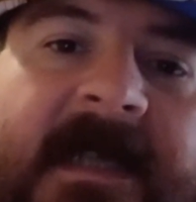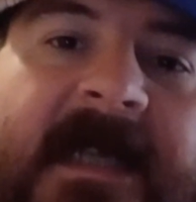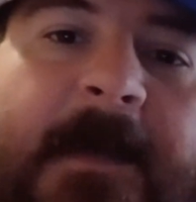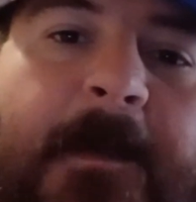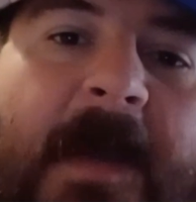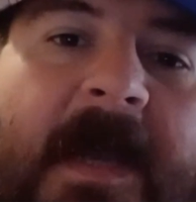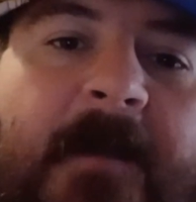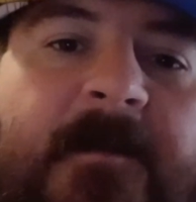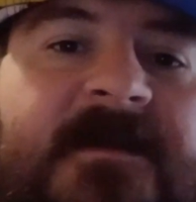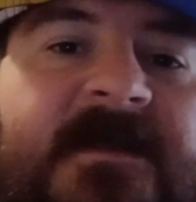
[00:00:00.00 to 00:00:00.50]

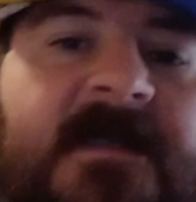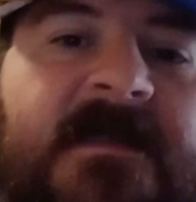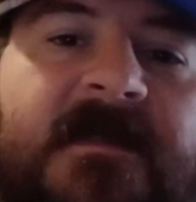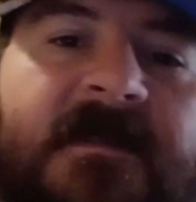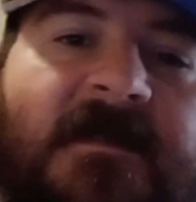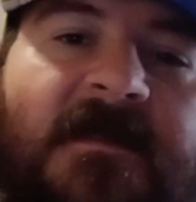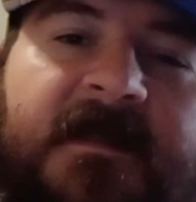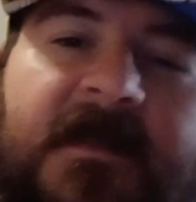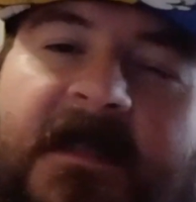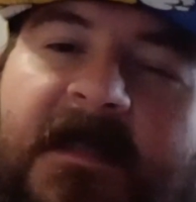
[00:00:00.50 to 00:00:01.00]
eBay was a
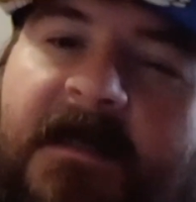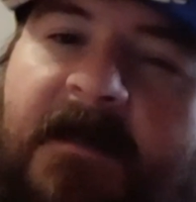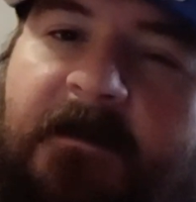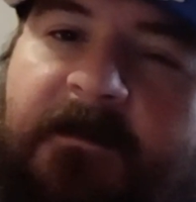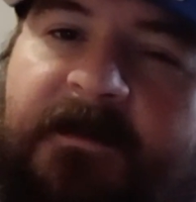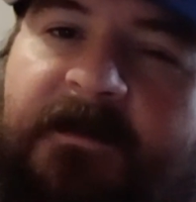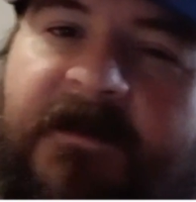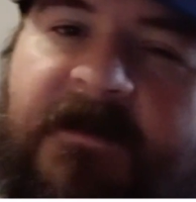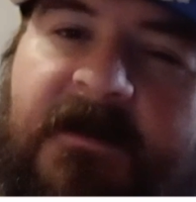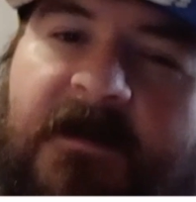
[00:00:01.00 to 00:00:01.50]
little
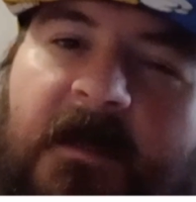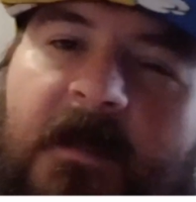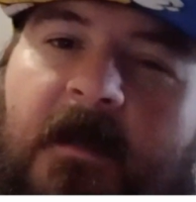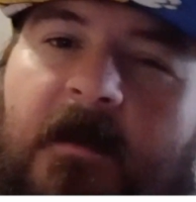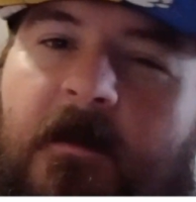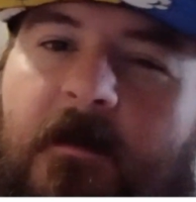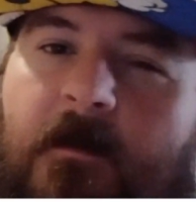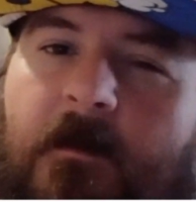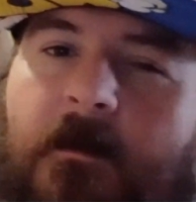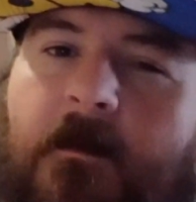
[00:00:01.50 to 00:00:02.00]

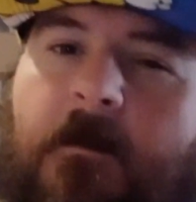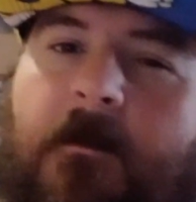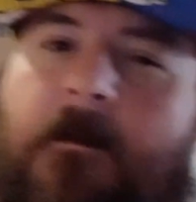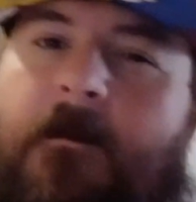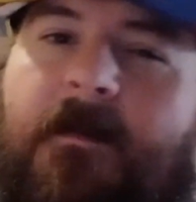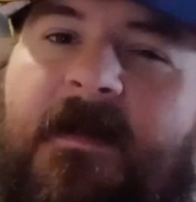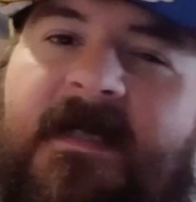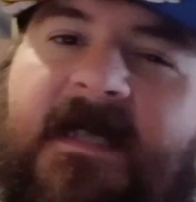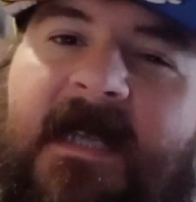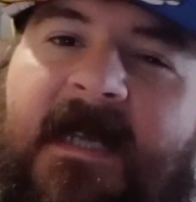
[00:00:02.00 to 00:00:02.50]
slow,
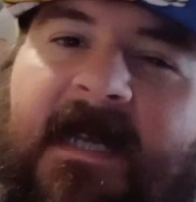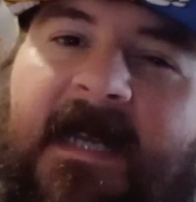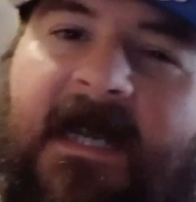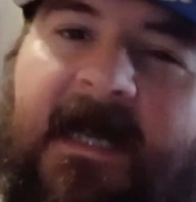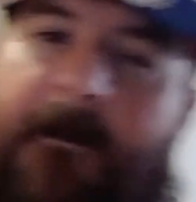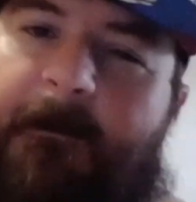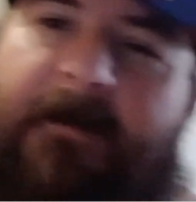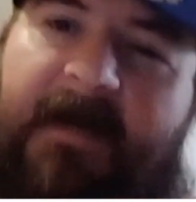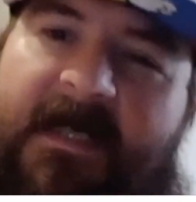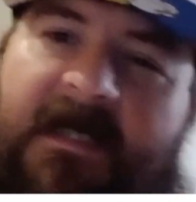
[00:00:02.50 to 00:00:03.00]
but then it kind of
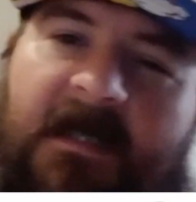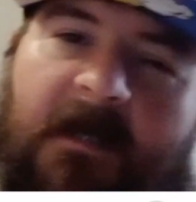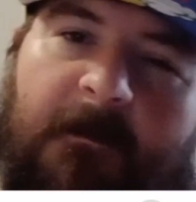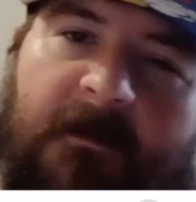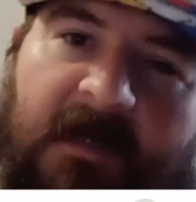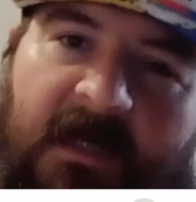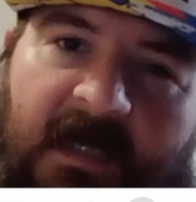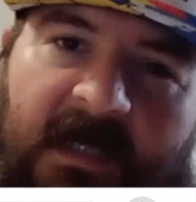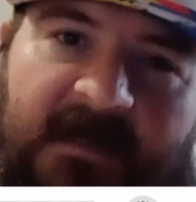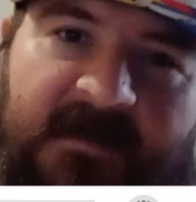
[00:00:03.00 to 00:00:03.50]
picked up in the
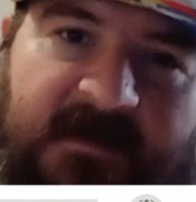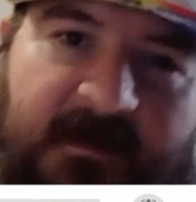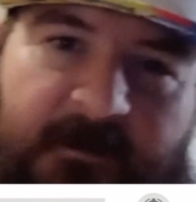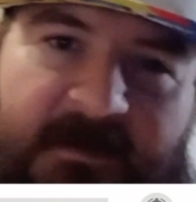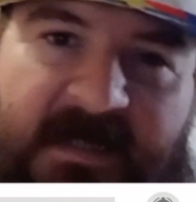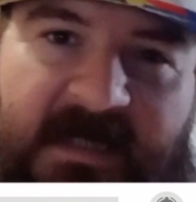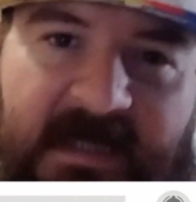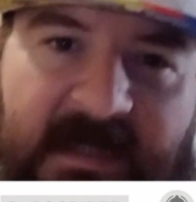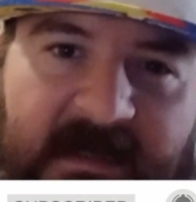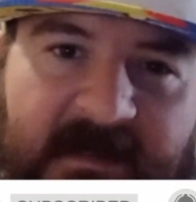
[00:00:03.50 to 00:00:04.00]
last couple
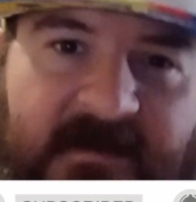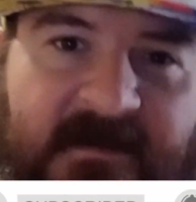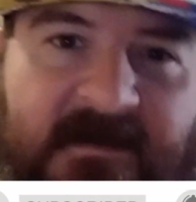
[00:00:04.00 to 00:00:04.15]
days.